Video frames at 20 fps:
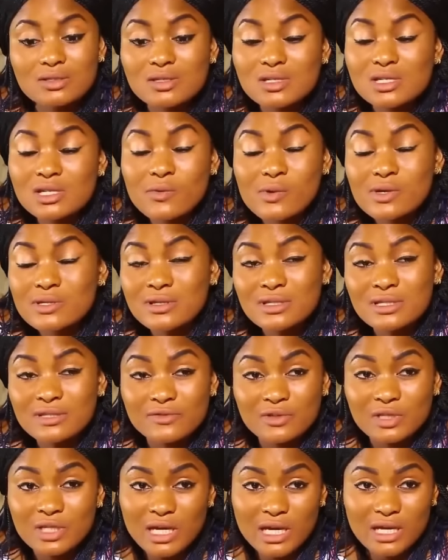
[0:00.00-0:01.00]
She was not
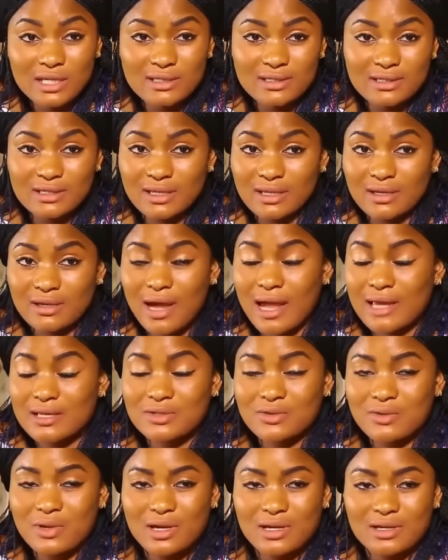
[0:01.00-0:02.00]
even here today, I
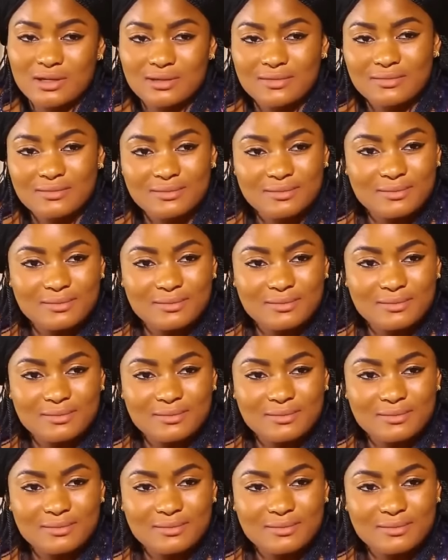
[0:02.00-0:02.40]
swear.